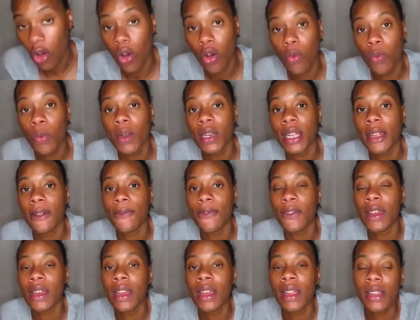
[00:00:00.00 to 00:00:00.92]
when he
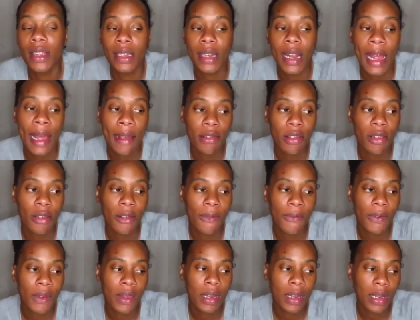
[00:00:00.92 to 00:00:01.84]
feeds, and after
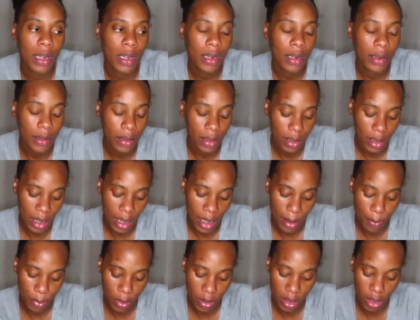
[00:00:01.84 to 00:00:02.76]
feeding
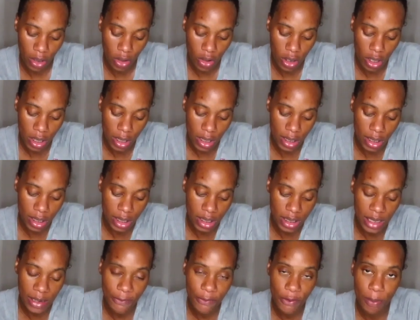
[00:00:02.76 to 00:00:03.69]
I put it on, and it's
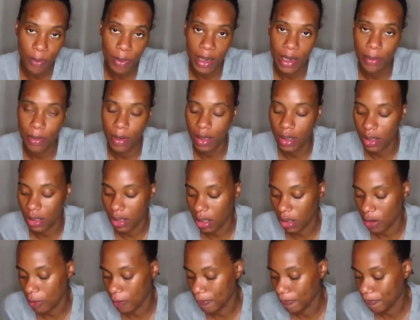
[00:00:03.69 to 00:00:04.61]
safe for babies.
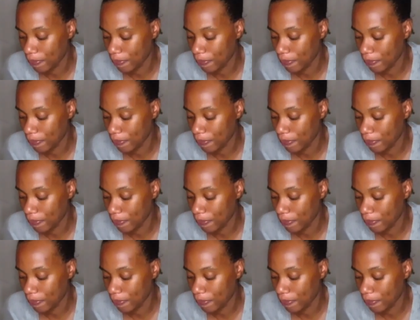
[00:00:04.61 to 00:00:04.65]
So